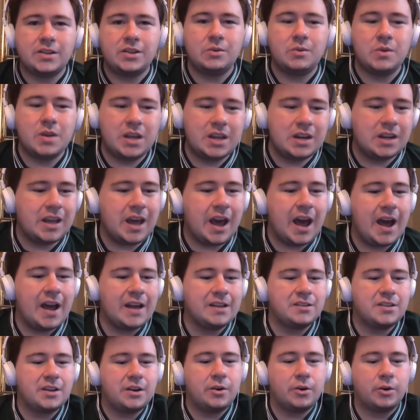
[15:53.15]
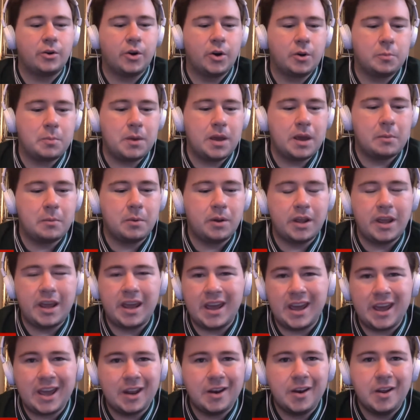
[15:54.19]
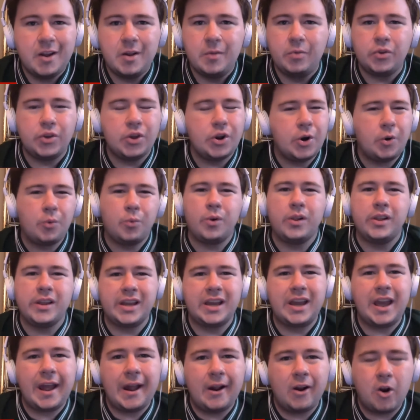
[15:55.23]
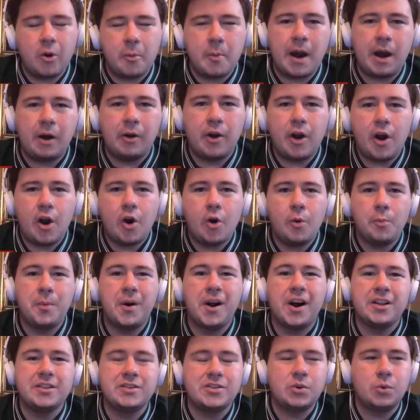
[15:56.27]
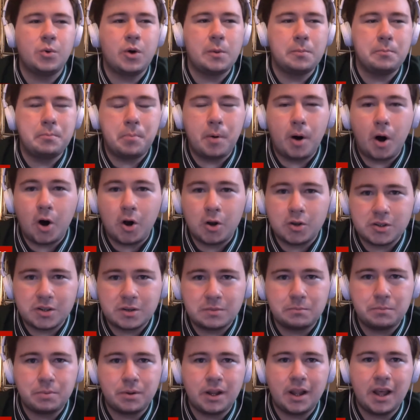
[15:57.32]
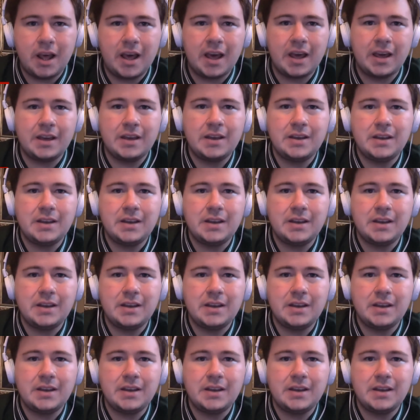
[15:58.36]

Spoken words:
You need guys that are going to be able to hit. You don't really care about home runs. You want balls in play.